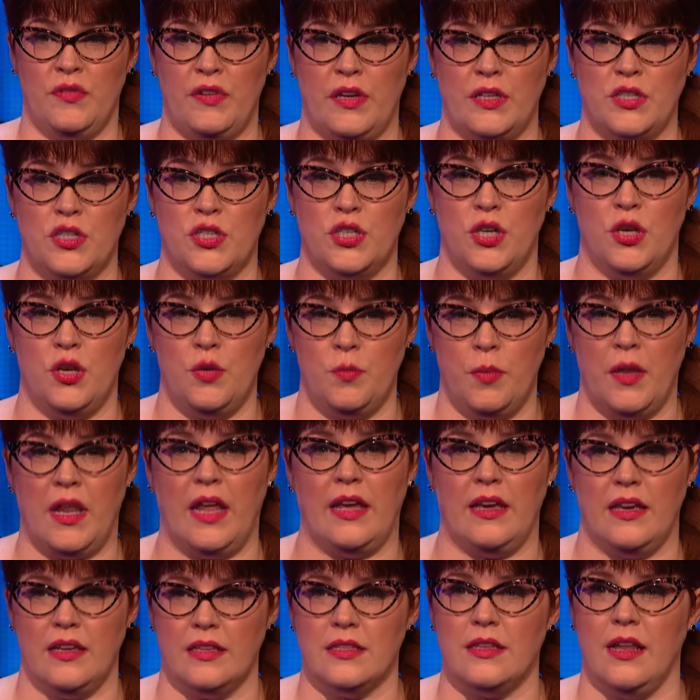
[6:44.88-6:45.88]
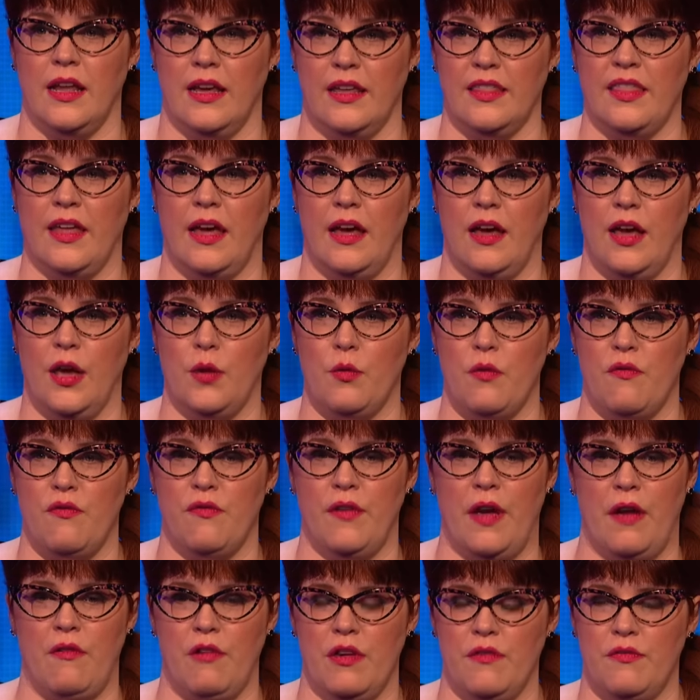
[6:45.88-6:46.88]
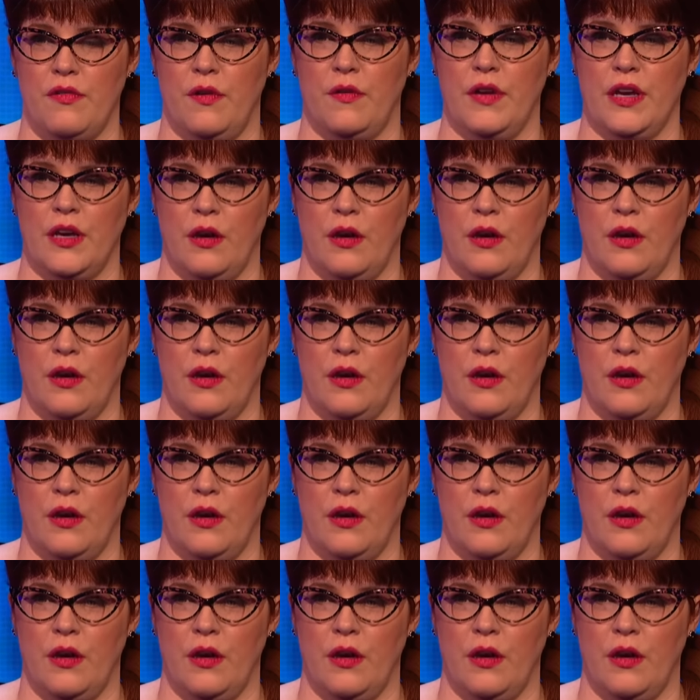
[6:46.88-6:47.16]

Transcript: had two players like that who are very, very